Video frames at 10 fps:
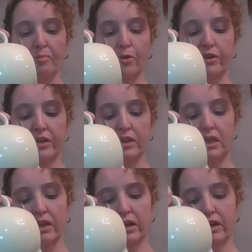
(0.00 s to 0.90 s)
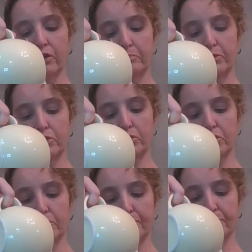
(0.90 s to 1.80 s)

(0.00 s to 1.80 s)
pouring tea, and I hope you do too.